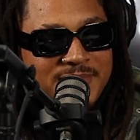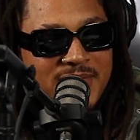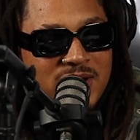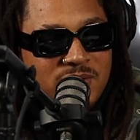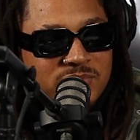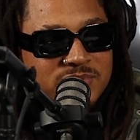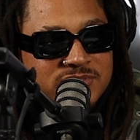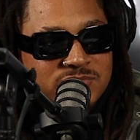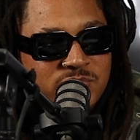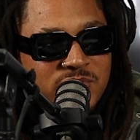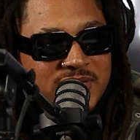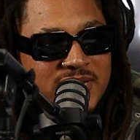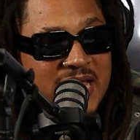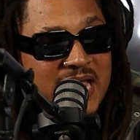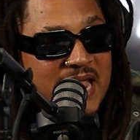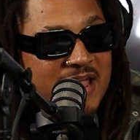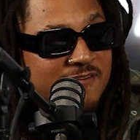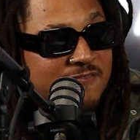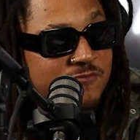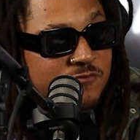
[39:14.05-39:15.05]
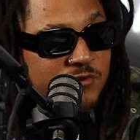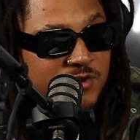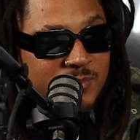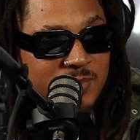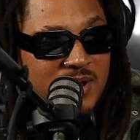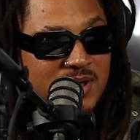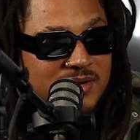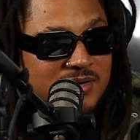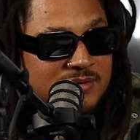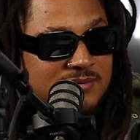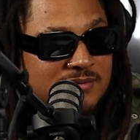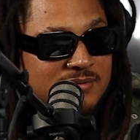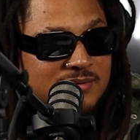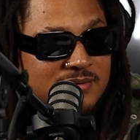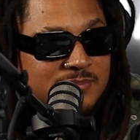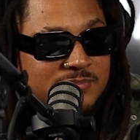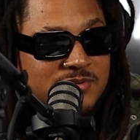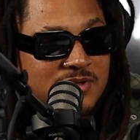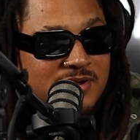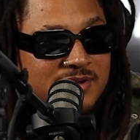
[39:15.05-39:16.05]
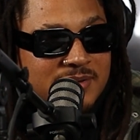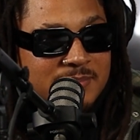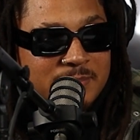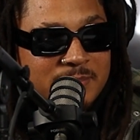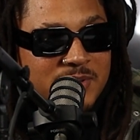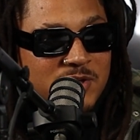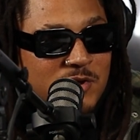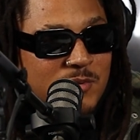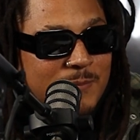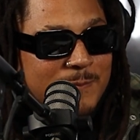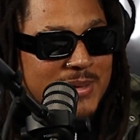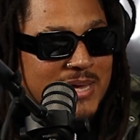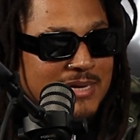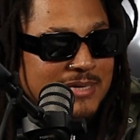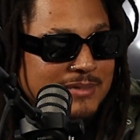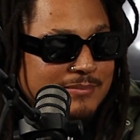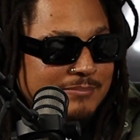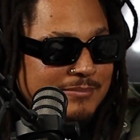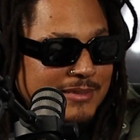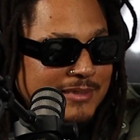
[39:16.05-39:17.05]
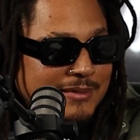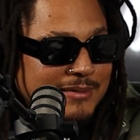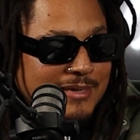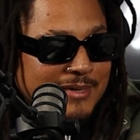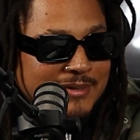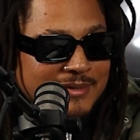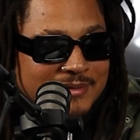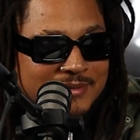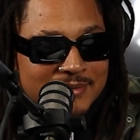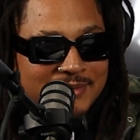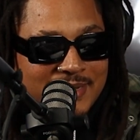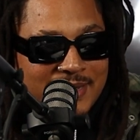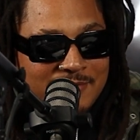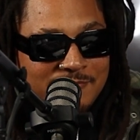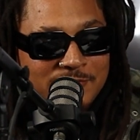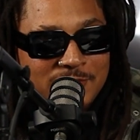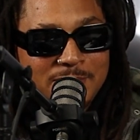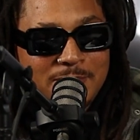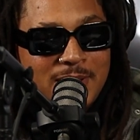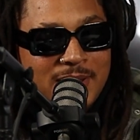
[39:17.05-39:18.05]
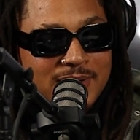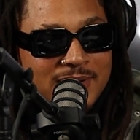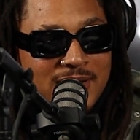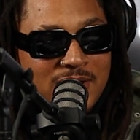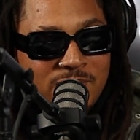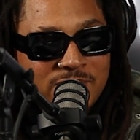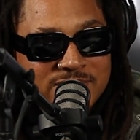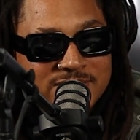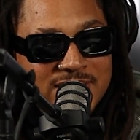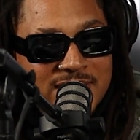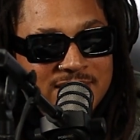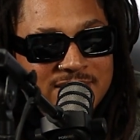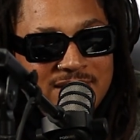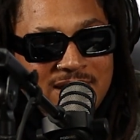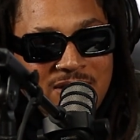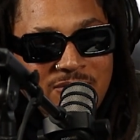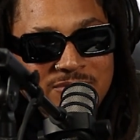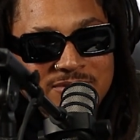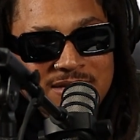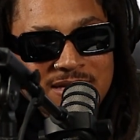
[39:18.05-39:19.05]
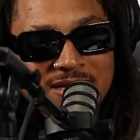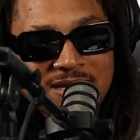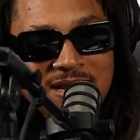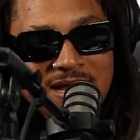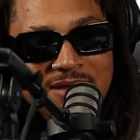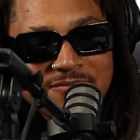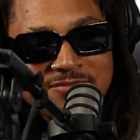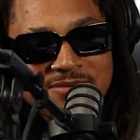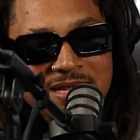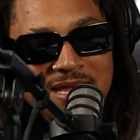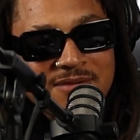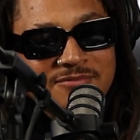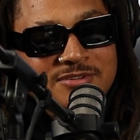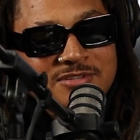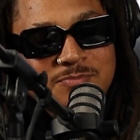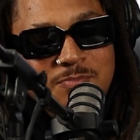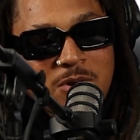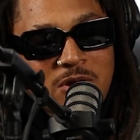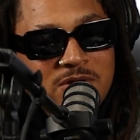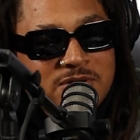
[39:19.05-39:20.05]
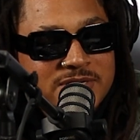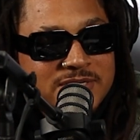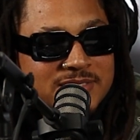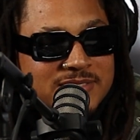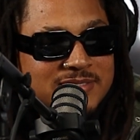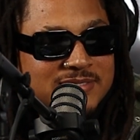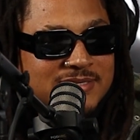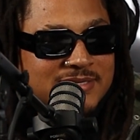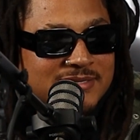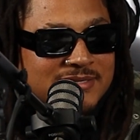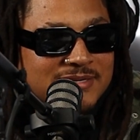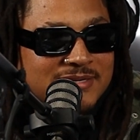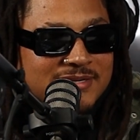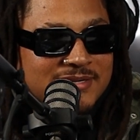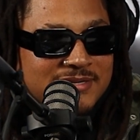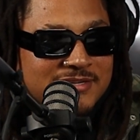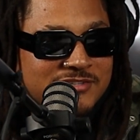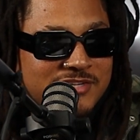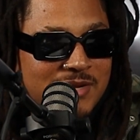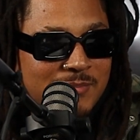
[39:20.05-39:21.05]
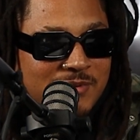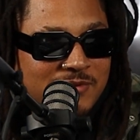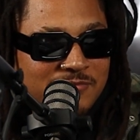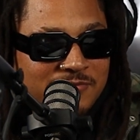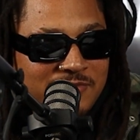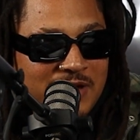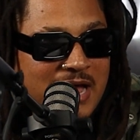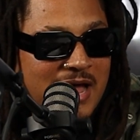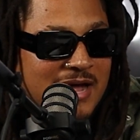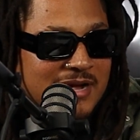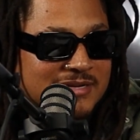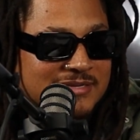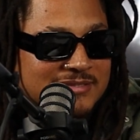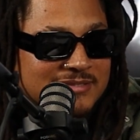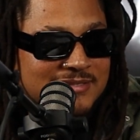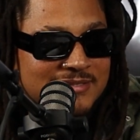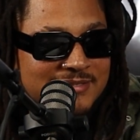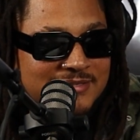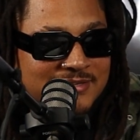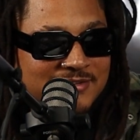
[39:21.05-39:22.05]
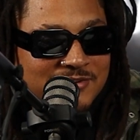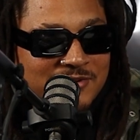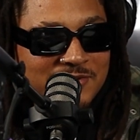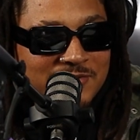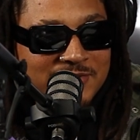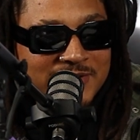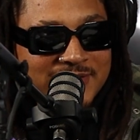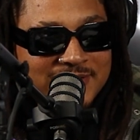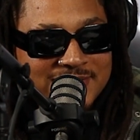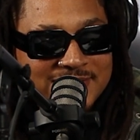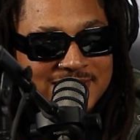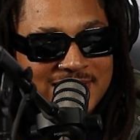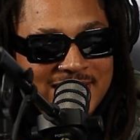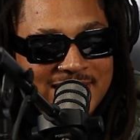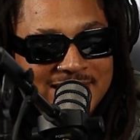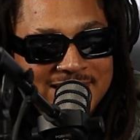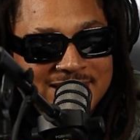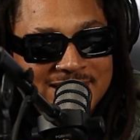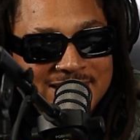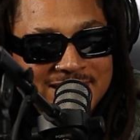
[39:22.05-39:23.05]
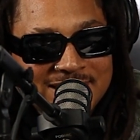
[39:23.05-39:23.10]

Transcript: I was with everybody, dog. I'm talking Bill Bellamy, like everybody. I was at Clive Davis parties and Jamie Foxx and, and like,